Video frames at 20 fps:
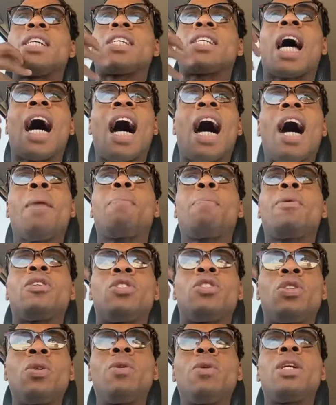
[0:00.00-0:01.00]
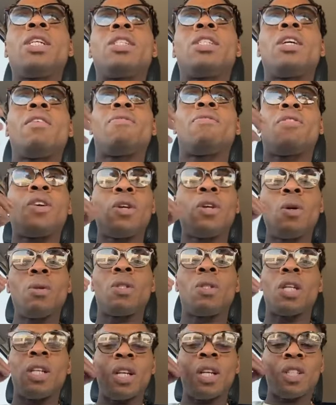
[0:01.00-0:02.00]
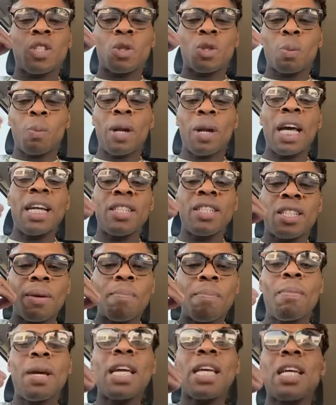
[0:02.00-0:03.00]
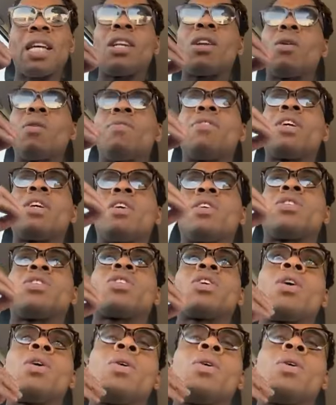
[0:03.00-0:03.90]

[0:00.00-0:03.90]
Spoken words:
is an opportunity for you to display dominion over your